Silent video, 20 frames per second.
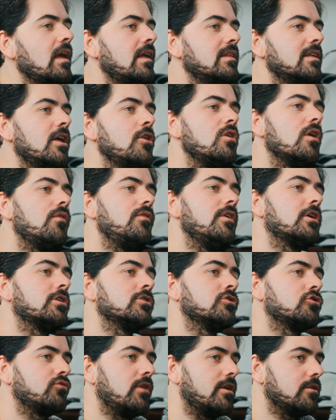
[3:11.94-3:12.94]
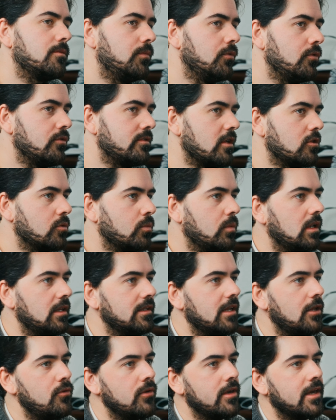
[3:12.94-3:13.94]
Then you have the contrast boost as well,
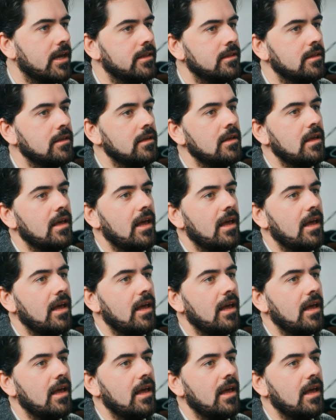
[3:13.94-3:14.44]
that you can,